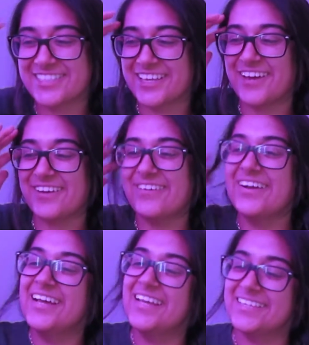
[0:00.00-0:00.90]
So
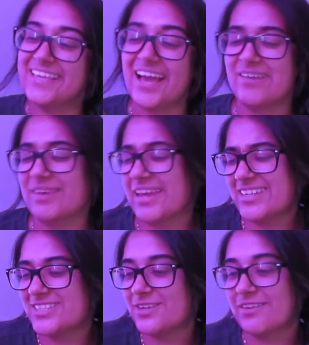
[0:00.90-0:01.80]
yeah, I'm gonna
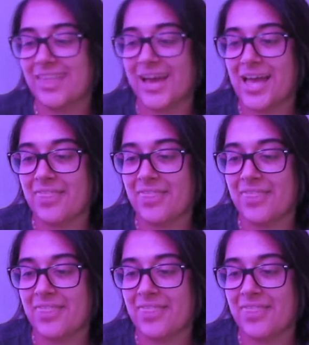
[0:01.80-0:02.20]
get to doing that